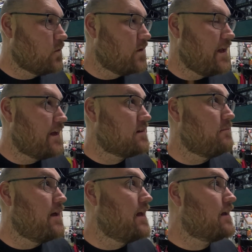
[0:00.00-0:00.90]
Went out to
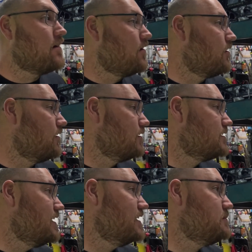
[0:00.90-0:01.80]
make our
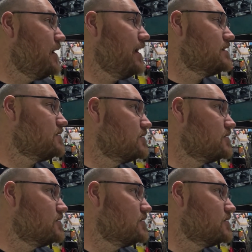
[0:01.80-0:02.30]
test pass